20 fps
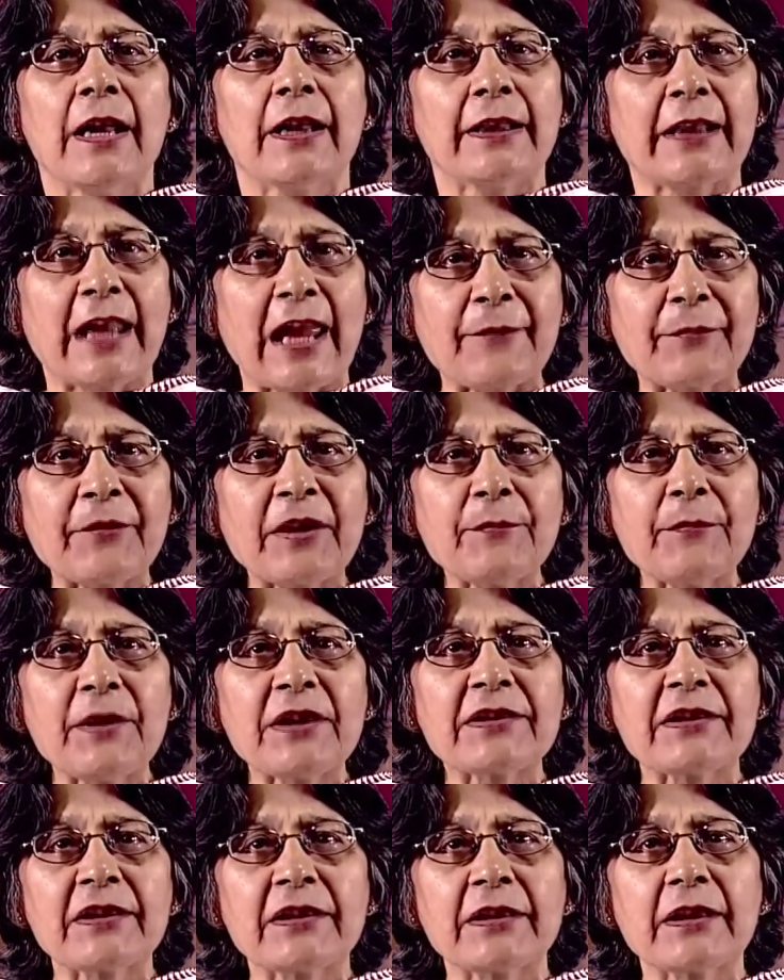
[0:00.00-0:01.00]
Library
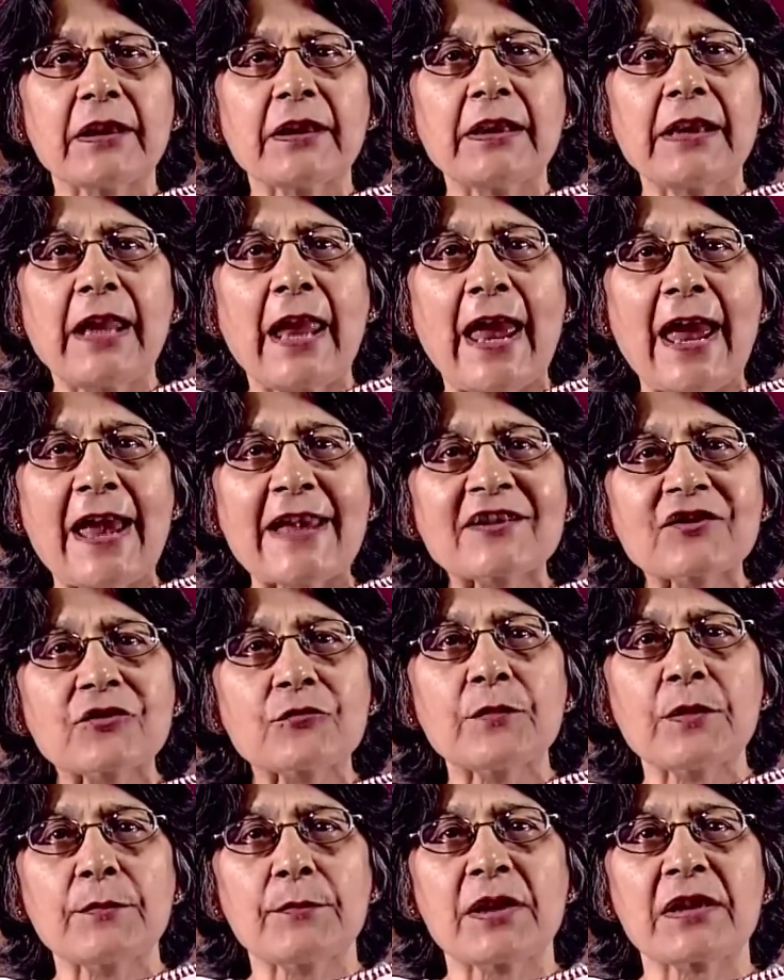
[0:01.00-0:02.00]
material has
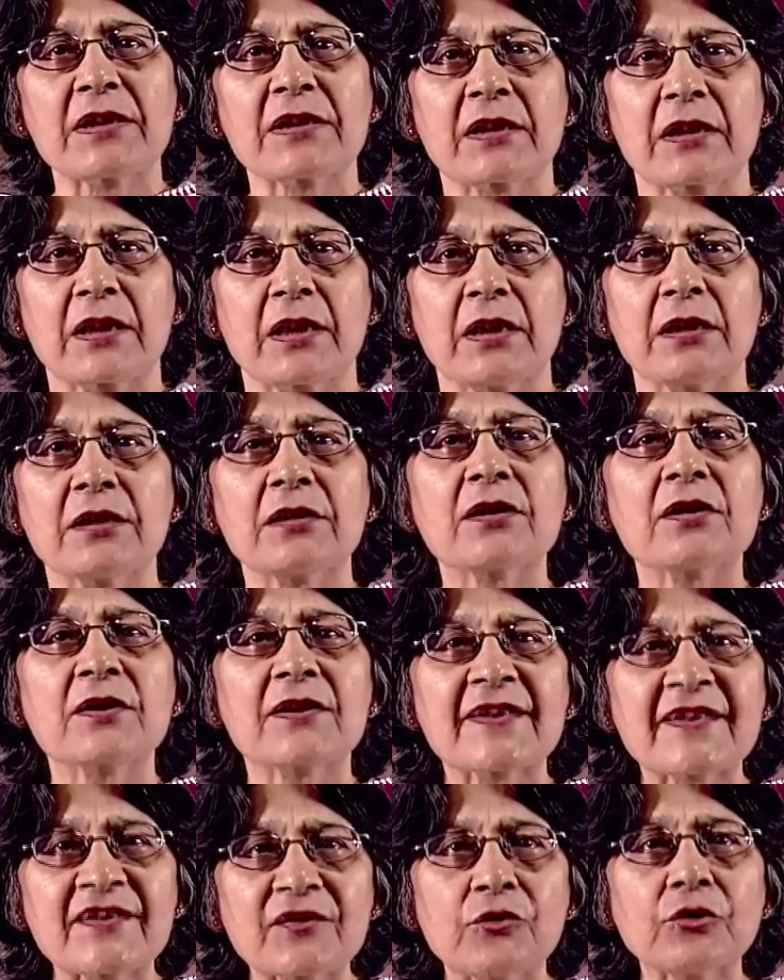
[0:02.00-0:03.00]
to be maintained
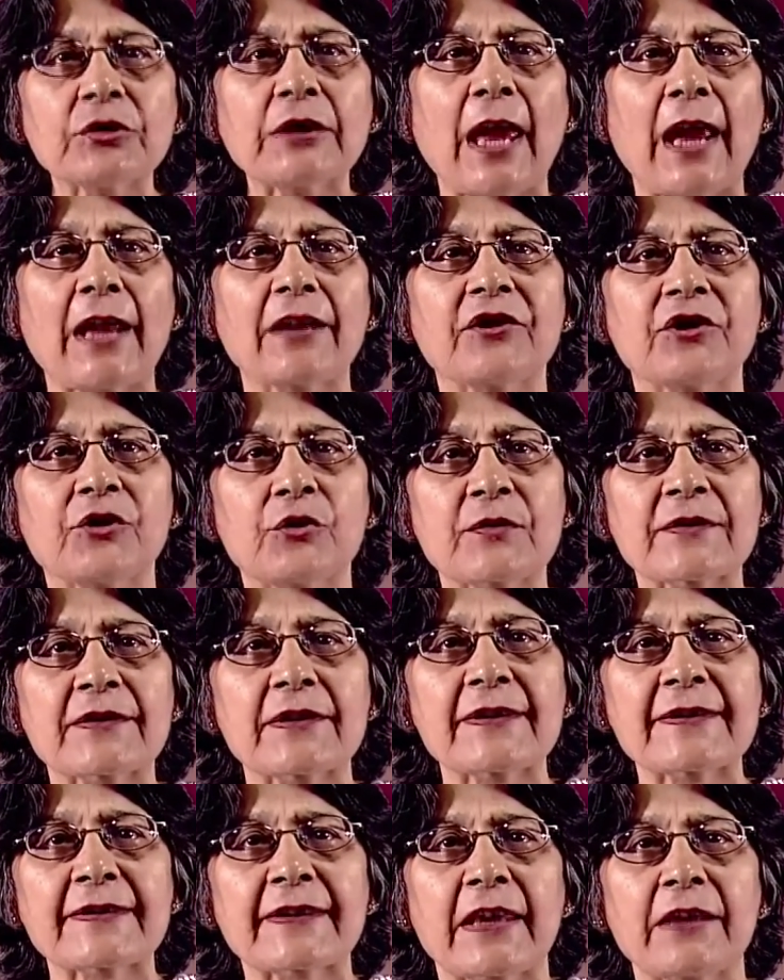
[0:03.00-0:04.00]
so that
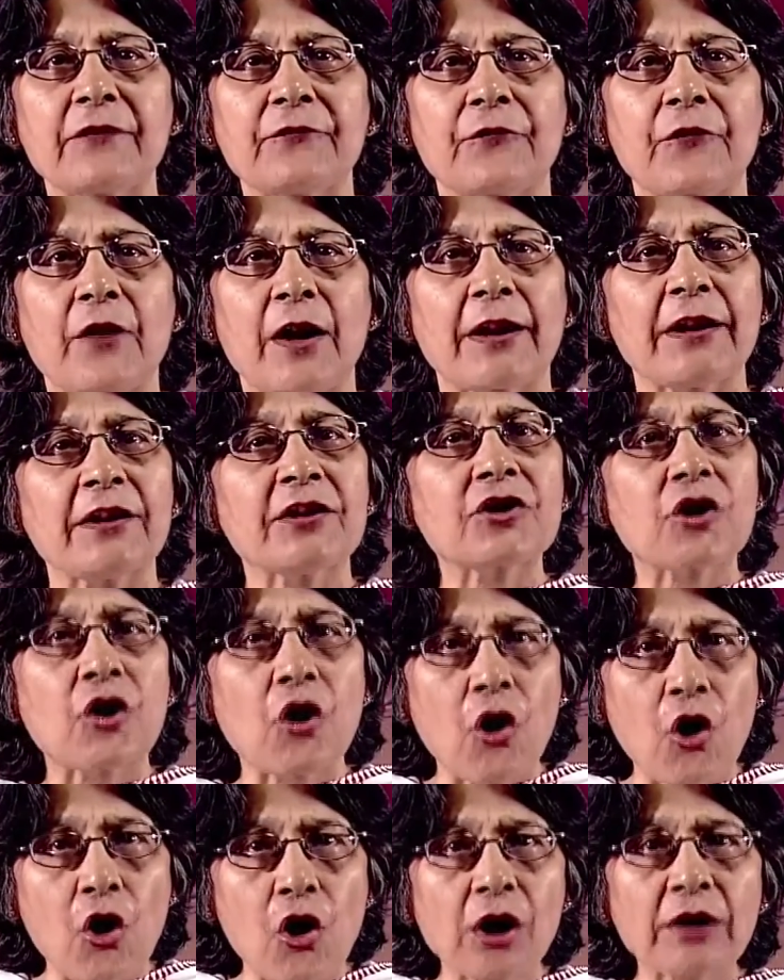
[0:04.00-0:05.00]
users can find
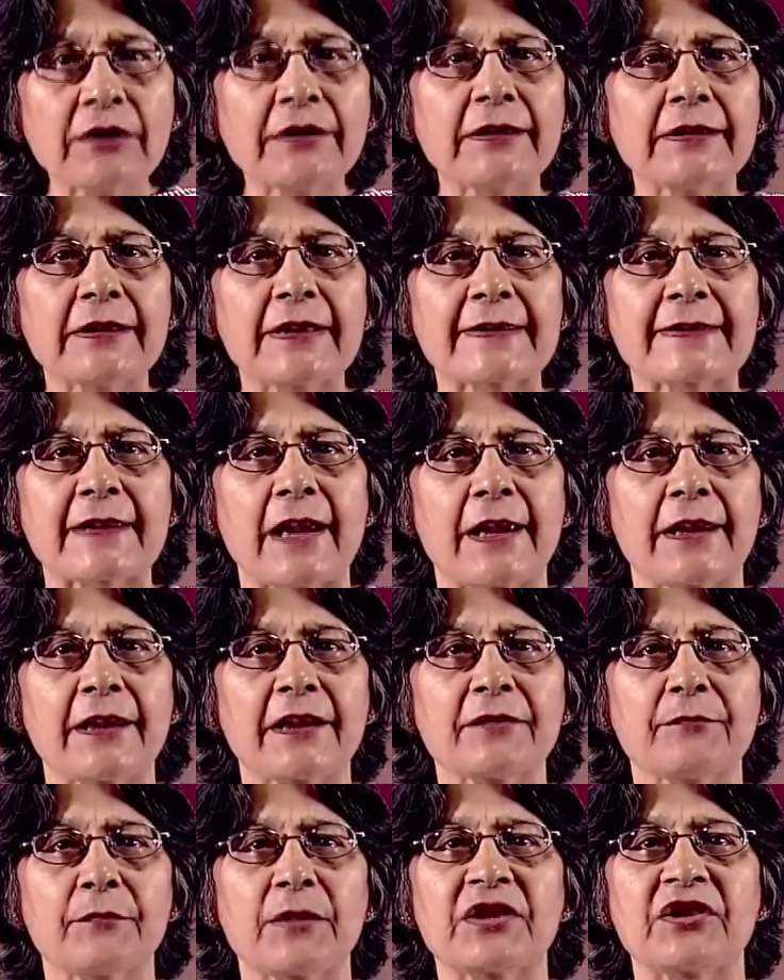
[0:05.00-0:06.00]
all the
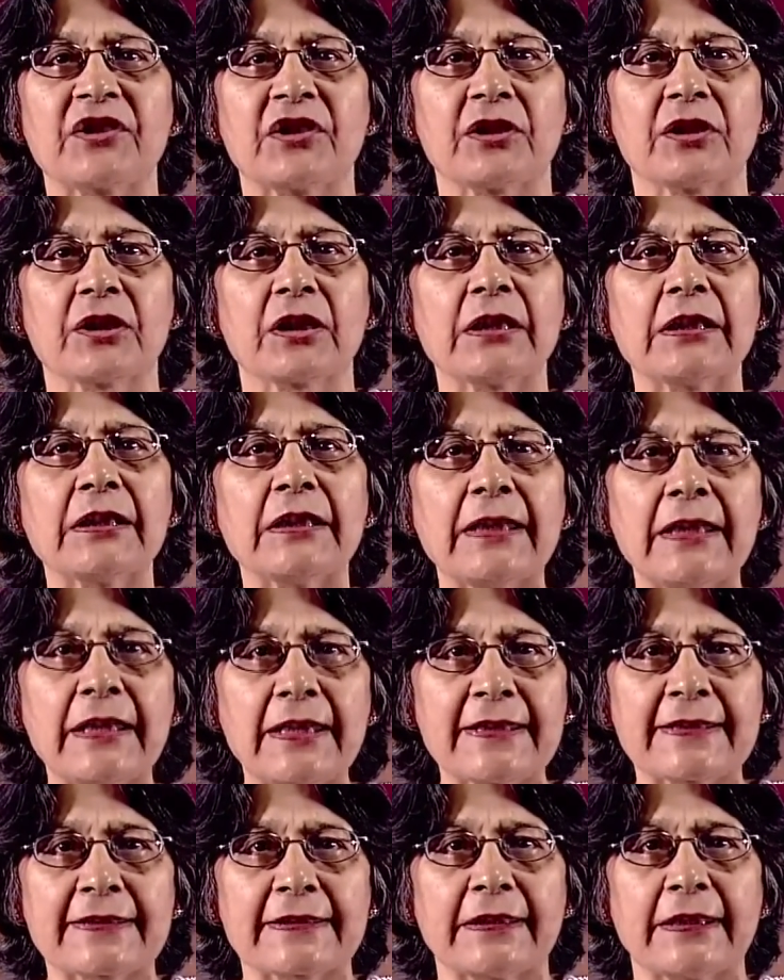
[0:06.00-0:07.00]
desired material
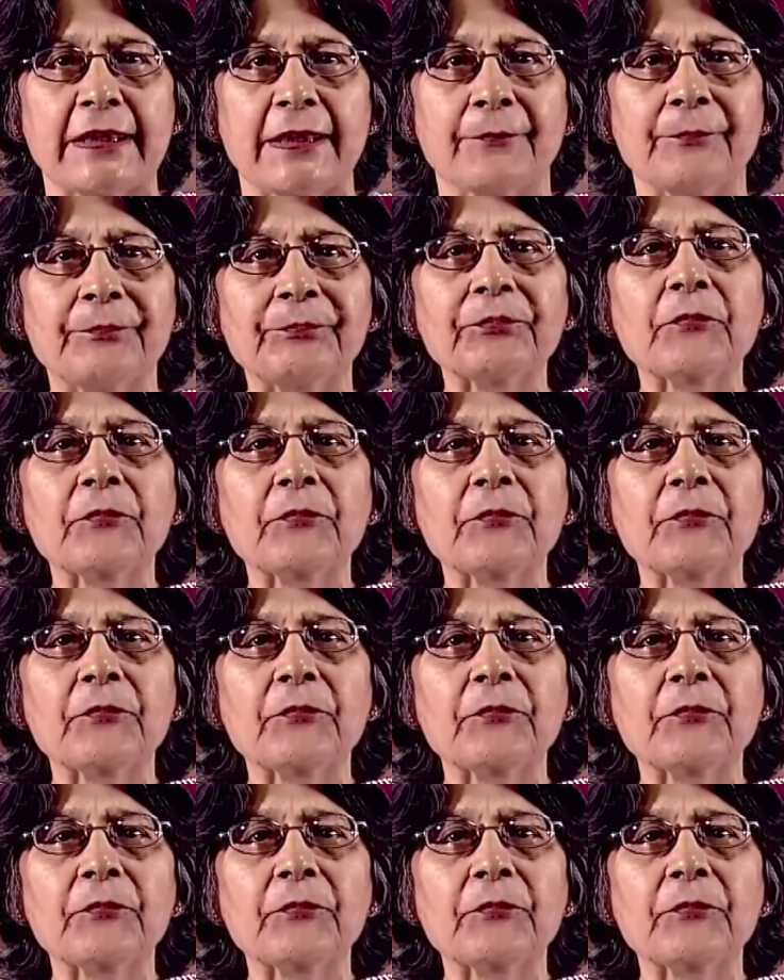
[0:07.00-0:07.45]
easily.